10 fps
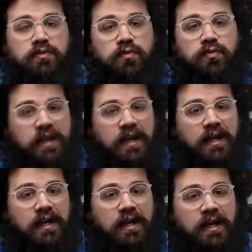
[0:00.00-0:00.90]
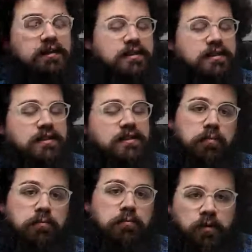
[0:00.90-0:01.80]
can do with that than
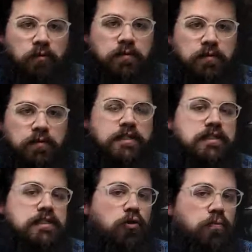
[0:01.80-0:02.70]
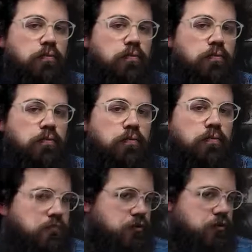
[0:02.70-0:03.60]
simply block websites and open new
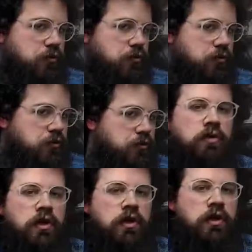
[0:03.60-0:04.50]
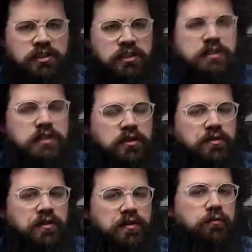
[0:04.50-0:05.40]
tabs, right? So just
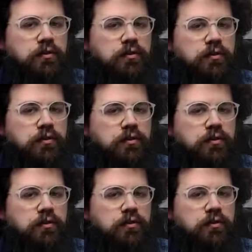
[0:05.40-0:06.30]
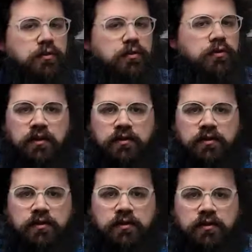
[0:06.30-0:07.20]
consider that when you're thinking about
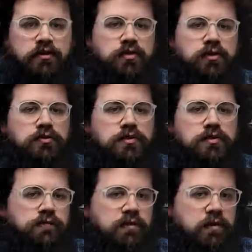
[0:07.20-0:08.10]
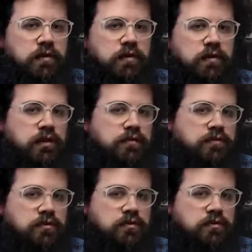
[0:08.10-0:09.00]
the tools you use and the feedback you give
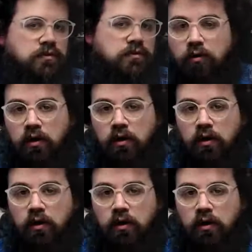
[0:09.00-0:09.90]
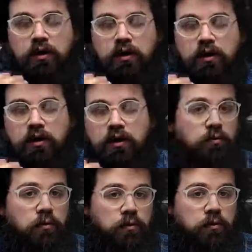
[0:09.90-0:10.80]
students, formally or
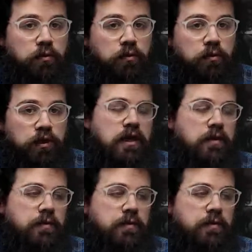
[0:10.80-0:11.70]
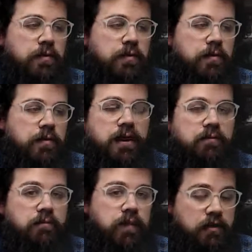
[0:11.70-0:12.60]
informally, and how
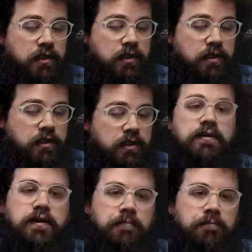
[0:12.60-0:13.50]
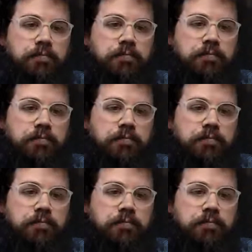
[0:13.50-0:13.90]
that maybe comes off to them.